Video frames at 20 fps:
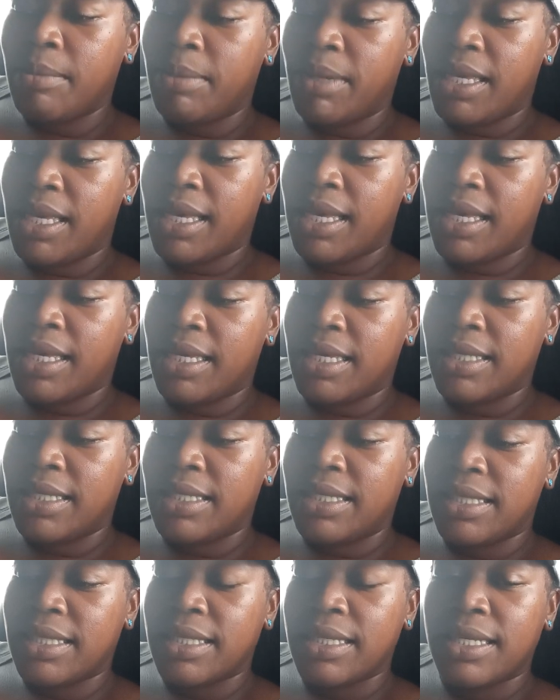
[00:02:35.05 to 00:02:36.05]

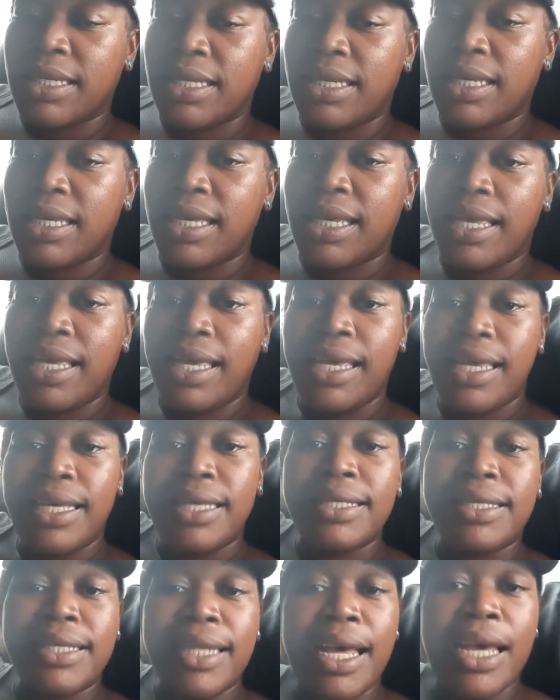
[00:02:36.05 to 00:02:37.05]
because
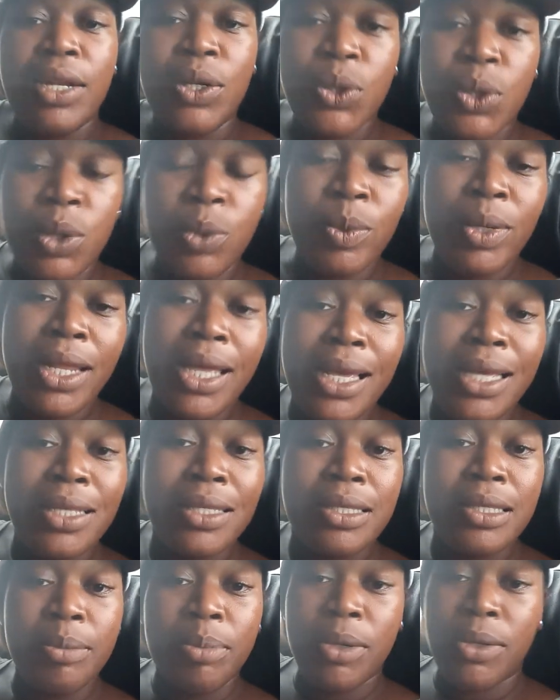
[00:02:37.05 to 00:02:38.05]
he's not doing what
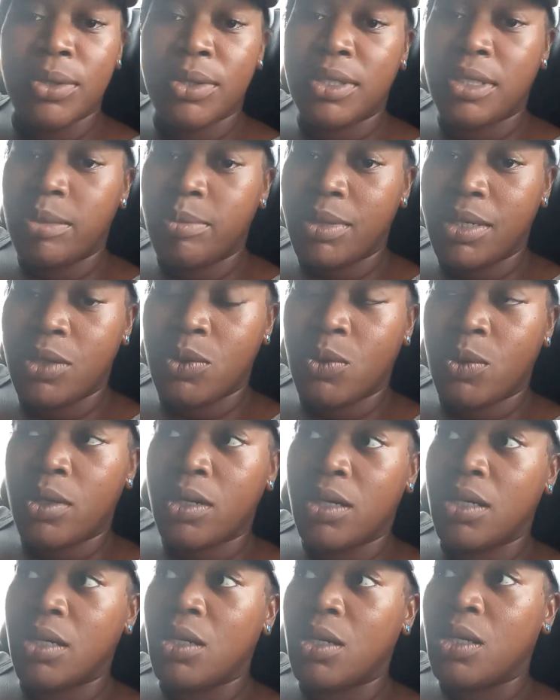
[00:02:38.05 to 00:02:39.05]
he's supposed to be
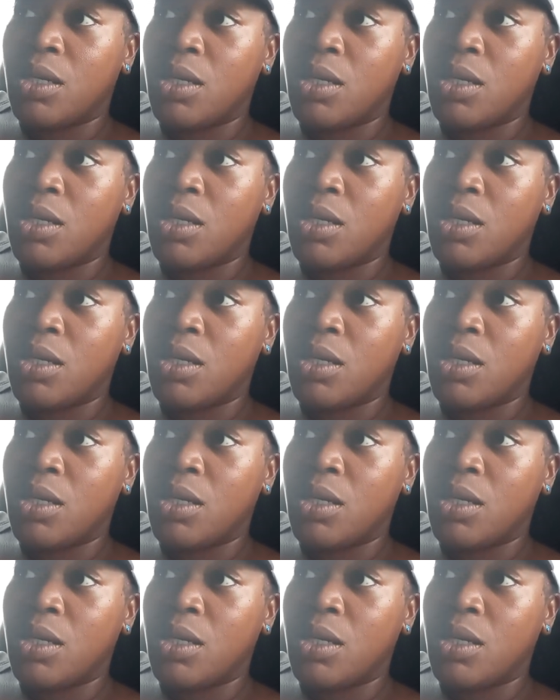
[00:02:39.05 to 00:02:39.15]
doing,